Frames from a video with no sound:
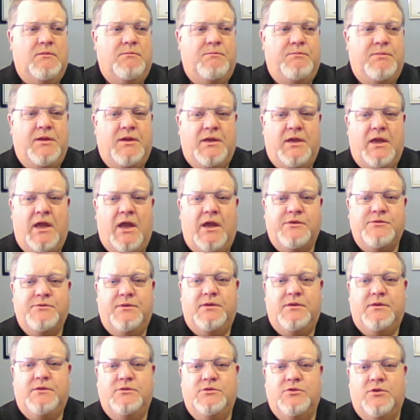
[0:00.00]
pediatric
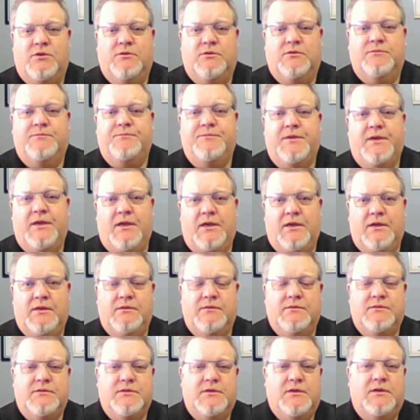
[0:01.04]
journal
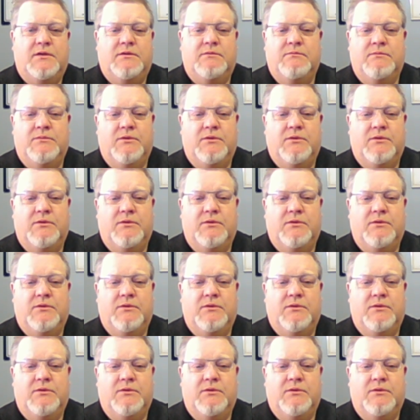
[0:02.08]
and uh,